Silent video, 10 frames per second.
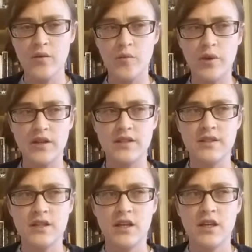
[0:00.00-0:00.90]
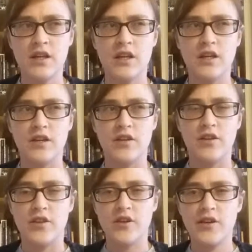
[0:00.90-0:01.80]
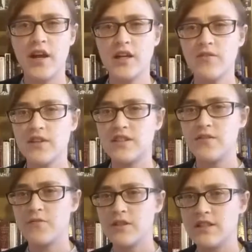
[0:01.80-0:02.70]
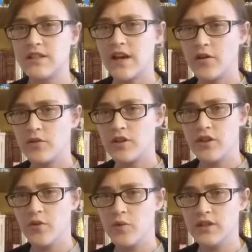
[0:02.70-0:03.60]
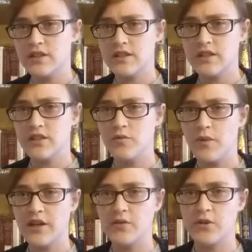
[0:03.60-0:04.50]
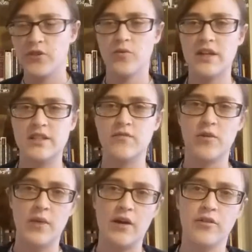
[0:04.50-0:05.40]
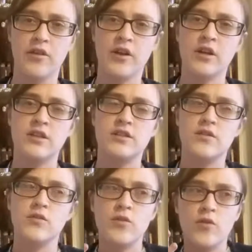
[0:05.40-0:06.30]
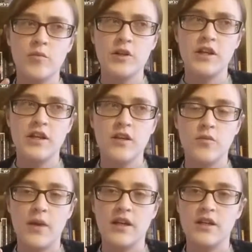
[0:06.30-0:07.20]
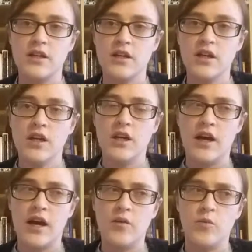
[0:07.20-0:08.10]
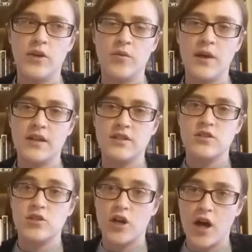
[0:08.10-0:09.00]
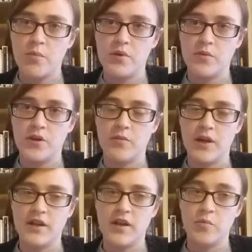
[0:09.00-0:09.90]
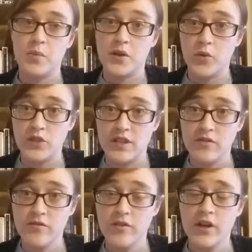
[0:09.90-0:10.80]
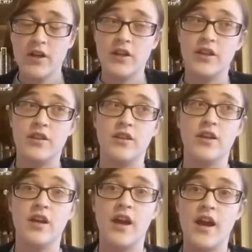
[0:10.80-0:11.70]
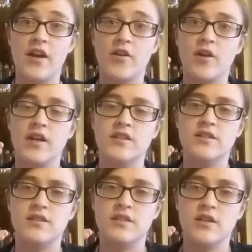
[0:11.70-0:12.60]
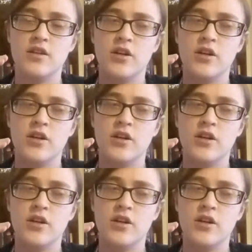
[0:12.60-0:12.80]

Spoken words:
But they're kind of a different sound than the ones that you make with the rest of your mouth. So normally you make, when you make a stop, when you make a plosive, the airflow